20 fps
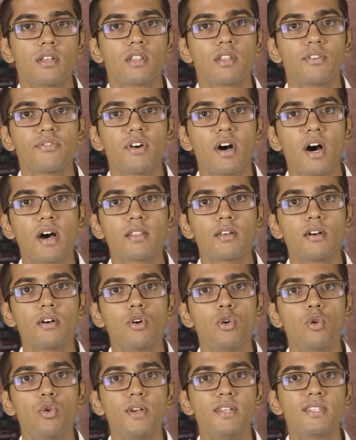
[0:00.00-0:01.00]
the
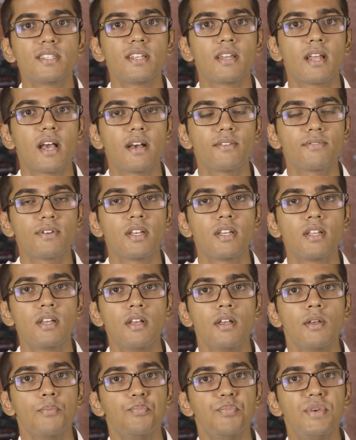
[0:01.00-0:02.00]
Father who is in heaven
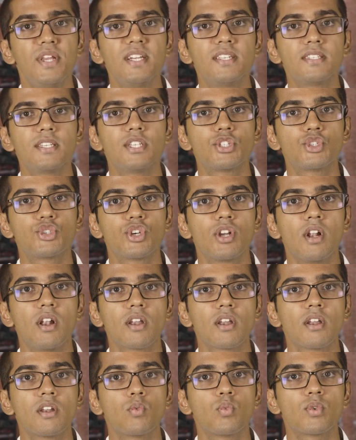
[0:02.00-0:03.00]
meets his
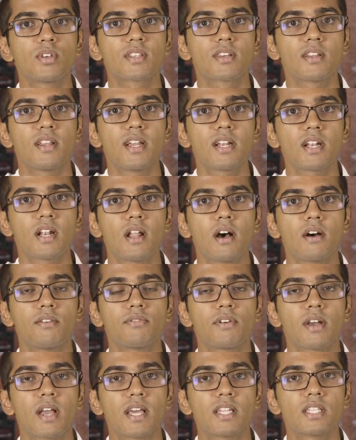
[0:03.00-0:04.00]
children with great
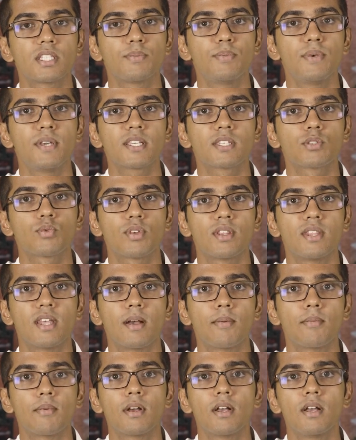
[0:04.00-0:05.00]
love and speaks with
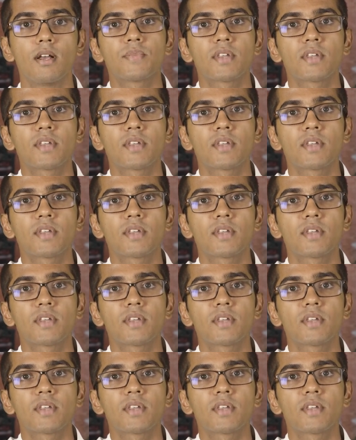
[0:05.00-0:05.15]
them.